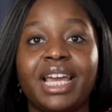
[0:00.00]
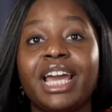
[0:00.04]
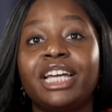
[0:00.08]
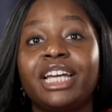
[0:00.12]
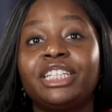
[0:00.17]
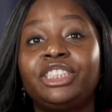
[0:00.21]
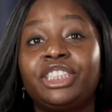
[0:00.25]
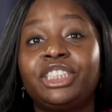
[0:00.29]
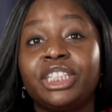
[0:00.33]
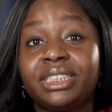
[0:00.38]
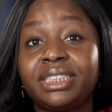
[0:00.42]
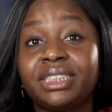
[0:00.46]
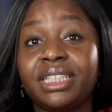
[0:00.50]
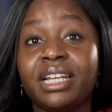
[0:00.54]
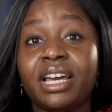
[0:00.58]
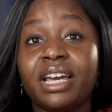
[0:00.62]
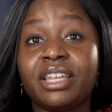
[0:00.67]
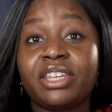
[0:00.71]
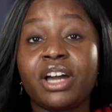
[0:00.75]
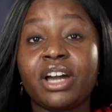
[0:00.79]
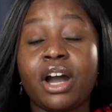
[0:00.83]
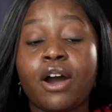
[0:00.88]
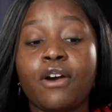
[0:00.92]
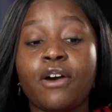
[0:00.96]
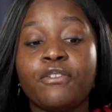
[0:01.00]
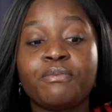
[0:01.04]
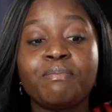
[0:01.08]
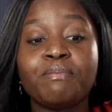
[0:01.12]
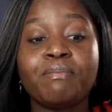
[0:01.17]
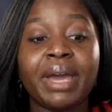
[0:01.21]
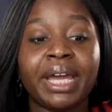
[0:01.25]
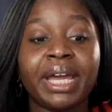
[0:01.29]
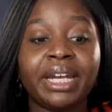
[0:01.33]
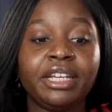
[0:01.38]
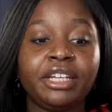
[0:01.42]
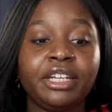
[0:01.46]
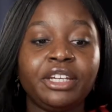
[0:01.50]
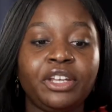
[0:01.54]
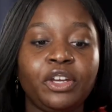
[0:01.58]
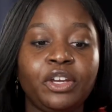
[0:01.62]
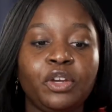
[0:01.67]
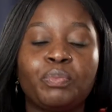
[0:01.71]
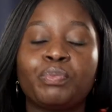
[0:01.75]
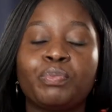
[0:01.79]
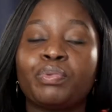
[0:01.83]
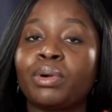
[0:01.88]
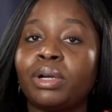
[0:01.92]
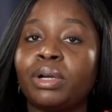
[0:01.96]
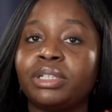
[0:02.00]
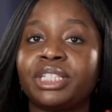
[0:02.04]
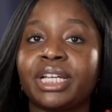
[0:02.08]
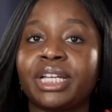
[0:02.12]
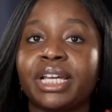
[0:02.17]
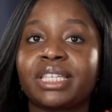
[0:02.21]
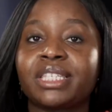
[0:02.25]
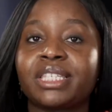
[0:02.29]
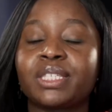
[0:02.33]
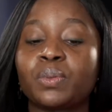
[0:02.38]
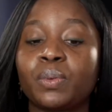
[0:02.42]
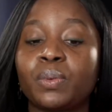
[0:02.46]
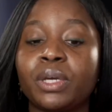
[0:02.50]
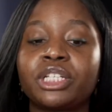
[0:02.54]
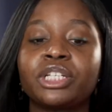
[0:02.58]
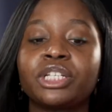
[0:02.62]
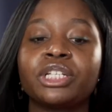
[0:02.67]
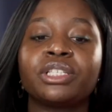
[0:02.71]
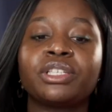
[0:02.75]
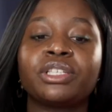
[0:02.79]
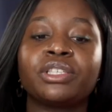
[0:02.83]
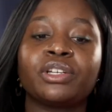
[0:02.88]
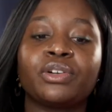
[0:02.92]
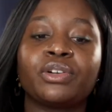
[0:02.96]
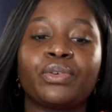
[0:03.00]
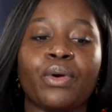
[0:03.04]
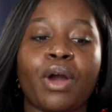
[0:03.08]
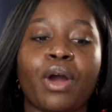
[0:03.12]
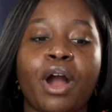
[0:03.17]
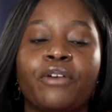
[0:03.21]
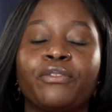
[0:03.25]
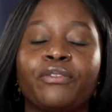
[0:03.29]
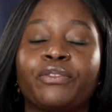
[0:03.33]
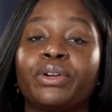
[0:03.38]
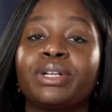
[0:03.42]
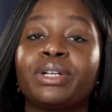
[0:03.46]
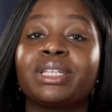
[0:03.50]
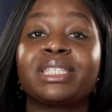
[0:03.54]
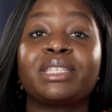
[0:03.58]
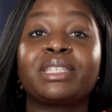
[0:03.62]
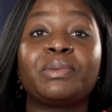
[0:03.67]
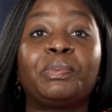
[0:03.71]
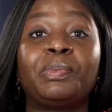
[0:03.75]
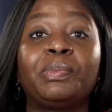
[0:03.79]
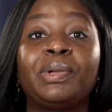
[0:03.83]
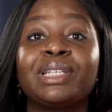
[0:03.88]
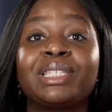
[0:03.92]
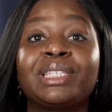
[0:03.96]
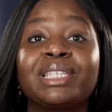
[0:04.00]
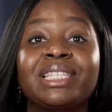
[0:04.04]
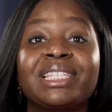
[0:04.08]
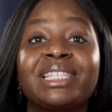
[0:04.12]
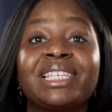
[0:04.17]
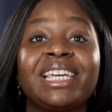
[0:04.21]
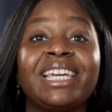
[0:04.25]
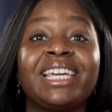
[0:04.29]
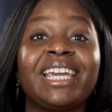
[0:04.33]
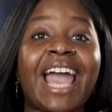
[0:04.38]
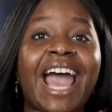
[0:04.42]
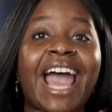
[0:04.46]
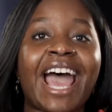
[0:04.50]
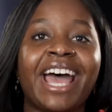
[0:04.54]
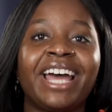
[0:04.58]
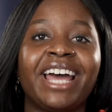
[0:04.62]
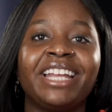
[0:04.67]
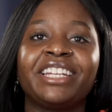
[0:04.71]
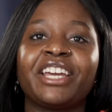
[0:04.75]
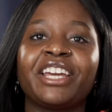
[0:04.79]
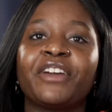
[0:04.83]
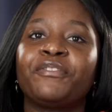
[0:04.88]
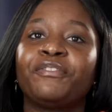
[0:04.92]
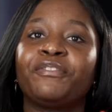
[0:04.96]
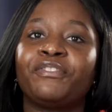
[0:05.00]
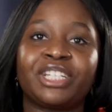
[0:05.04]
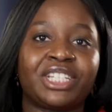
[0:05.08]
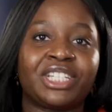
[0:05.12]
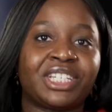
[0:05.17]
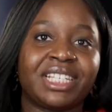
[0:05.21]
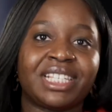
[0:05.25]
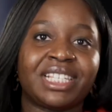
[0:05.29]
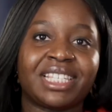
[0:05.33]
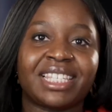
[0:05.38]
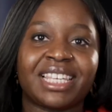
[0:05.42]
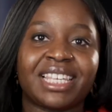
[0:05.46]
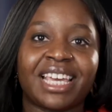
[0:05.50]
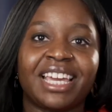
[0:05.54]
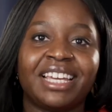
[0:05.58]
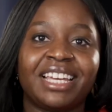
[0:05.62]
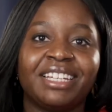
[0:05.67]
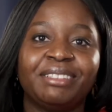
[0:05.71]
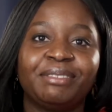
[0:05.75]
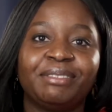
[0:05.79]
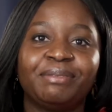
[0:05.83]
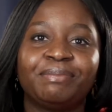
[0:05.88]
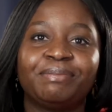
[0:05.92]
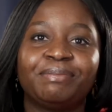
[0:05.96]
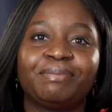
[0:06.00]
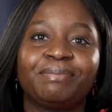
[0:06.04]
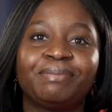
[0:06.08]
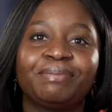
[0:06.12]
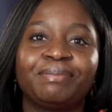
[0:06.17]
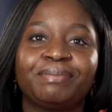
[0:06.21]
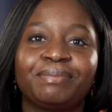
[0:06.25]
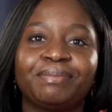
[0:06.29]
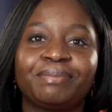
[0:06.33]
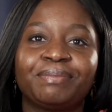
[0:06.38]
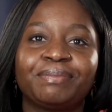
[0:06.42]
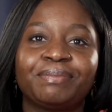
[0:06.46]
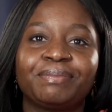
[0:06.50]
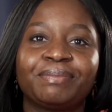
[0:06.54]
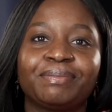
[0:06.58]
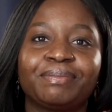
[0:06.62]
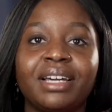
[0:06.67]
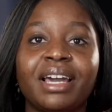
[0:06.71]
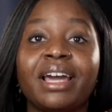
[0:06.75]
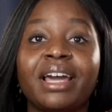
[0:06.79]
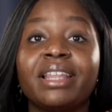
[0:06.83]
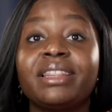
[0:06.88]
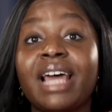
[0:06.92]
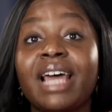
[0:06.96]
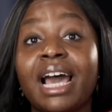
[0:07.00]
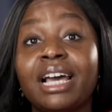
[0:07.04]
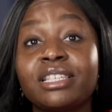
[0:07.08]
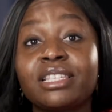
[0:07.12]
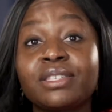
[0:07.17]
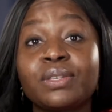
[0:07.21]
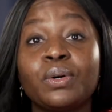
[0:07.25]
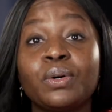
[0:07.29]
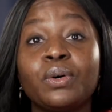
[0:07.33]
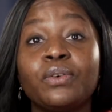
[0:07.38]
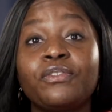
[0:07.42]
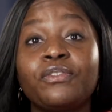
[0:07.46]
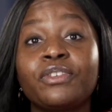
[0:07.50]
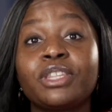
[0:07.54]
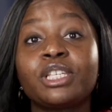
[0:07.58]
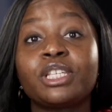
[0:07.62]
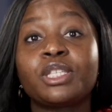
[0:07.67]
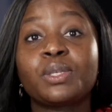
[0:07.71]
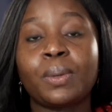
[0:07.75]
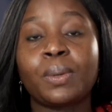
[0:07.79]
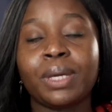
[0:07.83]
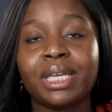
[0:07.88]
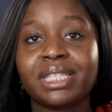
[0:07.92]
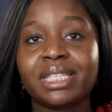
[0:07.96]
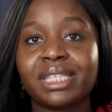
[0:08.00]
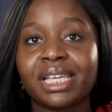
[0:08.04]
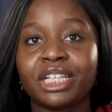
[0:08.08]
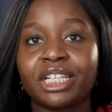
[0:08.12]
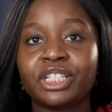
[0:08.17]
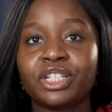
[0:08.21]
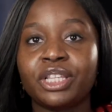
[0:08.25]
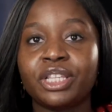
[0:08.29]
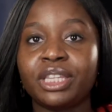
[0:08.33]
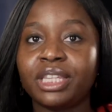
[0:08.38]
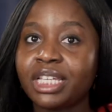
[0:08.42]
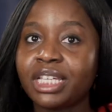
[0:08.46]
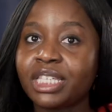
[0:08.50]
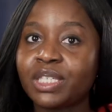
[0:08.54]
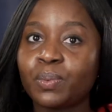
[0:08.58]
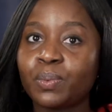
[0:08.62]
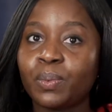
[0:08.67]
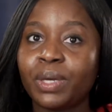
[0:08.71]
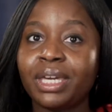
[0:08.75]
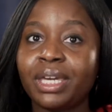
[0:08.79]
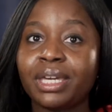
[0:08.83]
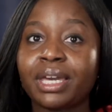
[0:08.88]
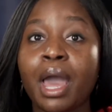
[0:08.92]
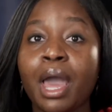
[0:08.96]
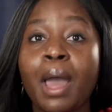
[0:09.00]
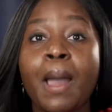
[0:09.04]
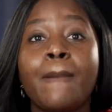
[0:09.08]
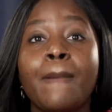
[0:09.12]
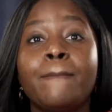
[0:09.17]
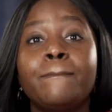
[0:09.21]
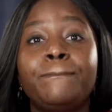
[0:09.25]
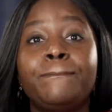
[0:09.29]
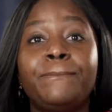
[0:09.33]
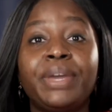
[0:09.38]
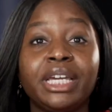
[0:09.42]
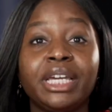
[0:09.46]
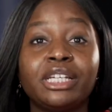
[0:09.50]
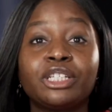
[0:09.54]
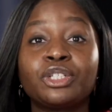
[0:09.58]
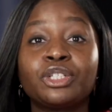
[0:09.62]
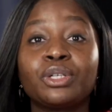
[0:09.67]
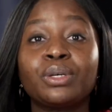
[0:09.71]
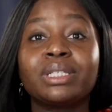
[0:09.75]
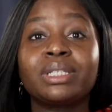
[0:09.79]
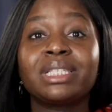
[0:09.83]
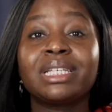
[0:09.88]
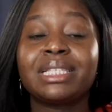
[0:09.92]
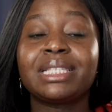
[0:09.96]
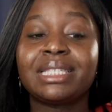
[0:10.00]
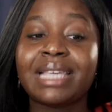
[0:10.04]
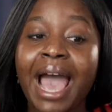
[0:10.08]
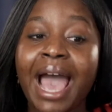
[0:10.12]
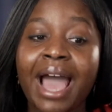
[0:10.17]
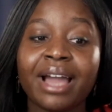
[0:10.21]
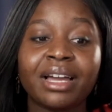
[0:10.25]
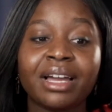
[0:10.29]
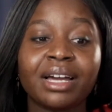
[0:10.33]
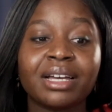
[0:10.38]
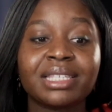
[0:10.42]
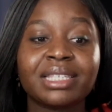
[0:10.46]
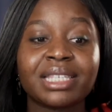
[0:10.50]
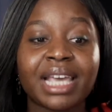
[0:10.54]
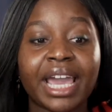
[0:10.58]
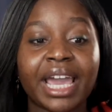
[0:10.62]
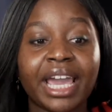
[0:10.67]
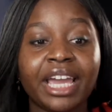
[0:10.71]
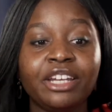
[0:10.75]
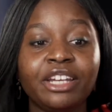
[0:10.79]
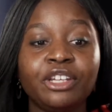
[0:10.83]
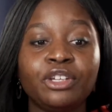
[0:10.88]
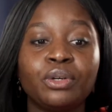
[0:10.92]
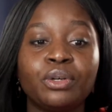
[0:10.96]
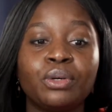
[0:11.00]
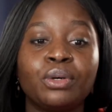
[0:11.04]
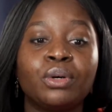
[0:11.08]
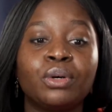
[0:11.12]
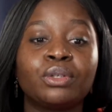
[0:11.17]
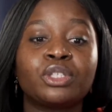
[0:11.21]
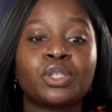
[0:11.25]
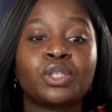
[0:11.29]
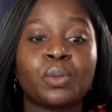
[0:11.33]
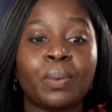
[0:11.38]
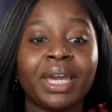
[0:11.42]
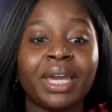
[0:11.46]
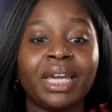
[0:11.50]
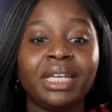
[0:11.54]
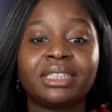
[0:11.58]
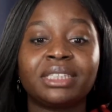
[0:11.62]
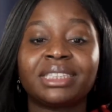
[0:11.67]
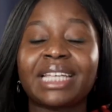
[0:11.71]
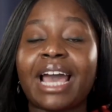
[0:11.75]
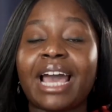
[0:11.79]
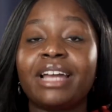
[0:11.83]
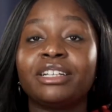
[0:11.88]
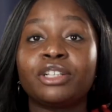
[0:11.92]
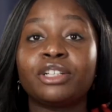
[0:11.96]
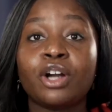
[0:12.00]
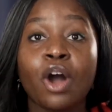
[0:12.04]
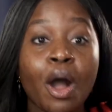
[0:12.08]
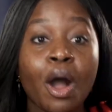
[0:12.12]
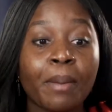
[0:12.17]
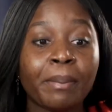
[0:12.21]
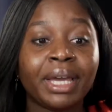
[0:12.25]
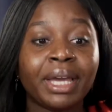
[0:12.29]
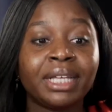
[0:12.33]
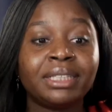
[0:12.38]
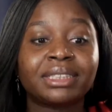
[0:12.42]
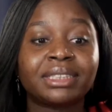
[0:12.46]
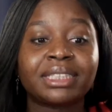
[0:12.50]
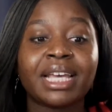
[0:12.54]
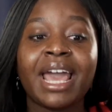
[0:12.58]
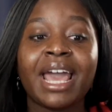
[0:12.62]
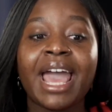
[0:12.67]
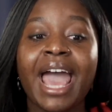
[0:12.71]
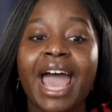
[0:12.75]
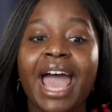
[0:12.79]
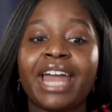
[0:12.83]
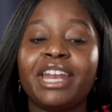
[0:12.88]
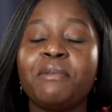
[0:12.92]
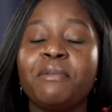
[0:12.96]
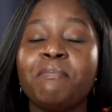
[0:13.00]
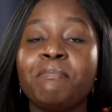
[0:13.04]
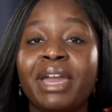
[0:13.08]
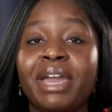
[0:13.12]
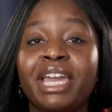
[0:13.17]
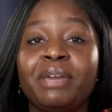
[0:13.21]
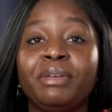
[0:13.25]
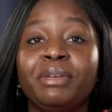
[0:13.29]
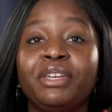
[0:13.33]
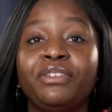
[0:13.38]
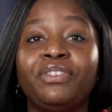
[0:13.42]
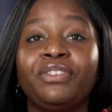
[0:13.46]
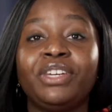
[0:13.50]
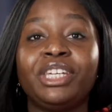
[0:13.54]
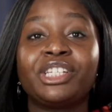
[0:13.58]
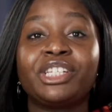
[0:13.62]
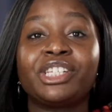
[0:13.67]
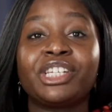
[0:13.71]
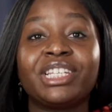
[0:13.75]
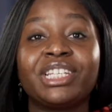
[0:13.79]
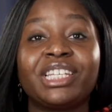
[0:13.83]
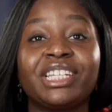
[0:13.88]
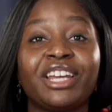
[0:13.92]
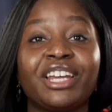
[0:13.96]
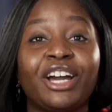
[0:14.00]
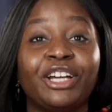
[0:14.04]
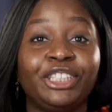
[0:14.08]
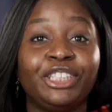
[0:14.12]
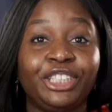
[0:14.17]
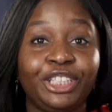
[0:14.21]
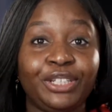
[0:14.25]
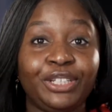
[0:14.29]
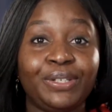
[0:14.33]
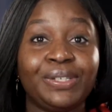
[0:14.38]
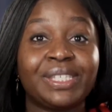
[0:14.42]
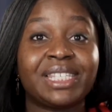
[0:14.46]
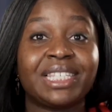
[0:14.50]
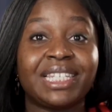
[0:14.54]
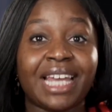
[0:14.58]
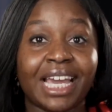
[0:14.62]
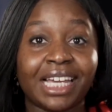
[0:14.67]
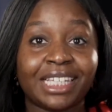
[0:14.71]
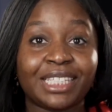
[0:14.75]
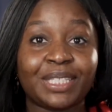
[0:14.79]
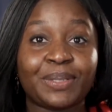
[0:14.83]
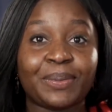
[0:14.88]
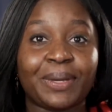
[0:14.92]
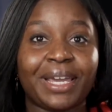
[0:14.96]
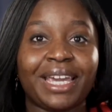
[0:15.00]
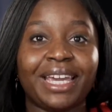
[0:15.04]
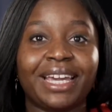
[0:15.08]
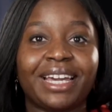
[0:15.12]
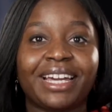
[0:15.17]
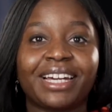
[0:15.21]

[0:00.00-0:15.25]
Just another of many new projects switching to the Graph for its simplicity and efficiency. That's all for the tweet section this week. Be sure to tag us in your tweets and comments, and it may be featured in our news next week.